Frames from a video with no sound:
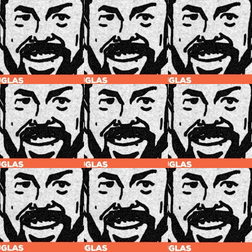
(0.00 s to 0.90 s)

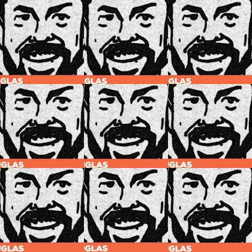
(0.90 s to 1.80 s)

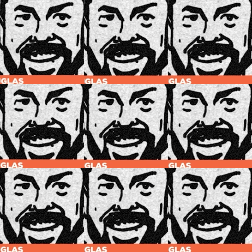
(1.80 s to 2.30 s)
(not speaking)